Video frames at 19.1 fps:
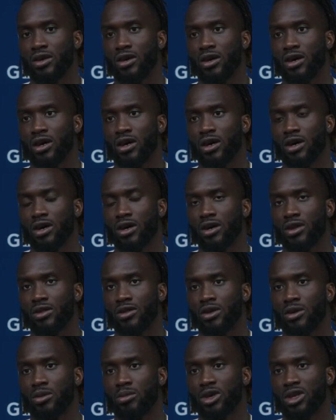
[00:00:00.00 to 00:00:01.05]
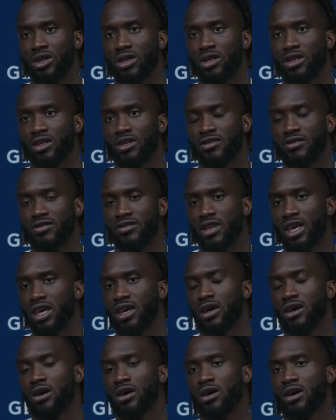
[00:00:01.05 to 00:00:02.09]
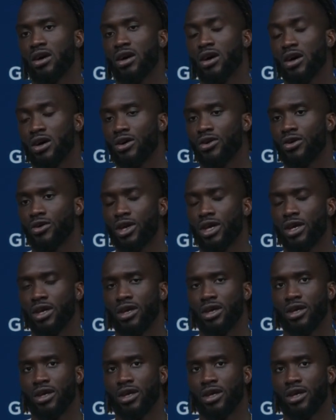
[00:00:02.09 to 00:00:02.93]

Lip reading: the ability to stay hungry